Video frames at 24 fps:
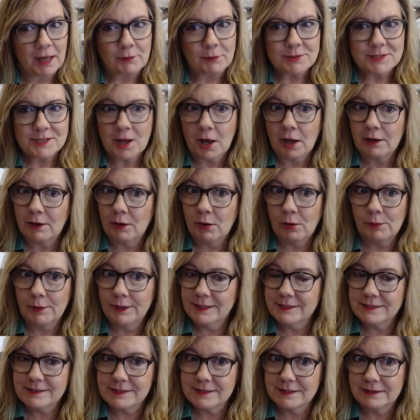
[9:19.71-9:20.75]
that was not
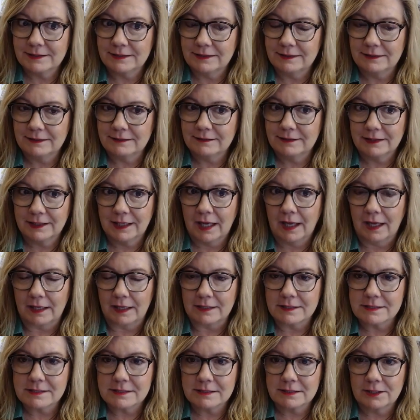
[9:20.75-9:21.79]
always the
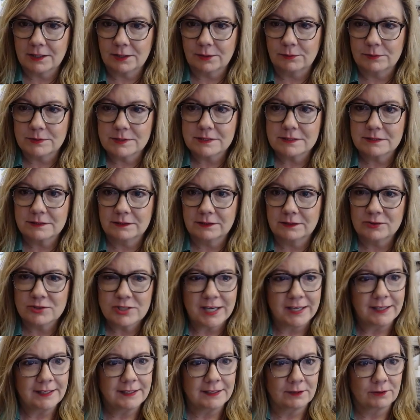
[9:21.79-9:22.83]
case. It was, you're
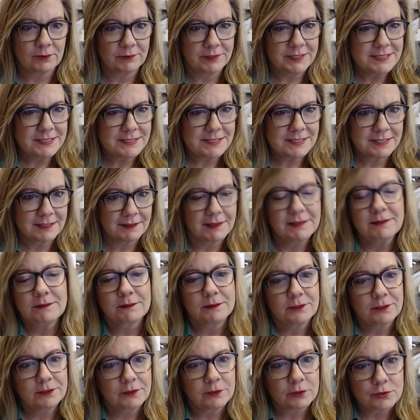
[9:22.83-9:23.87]
taking a risk
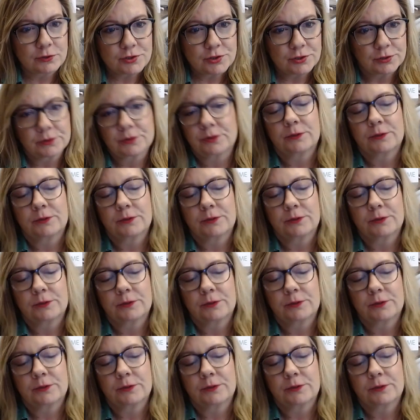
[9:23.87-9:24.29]
that could hurt your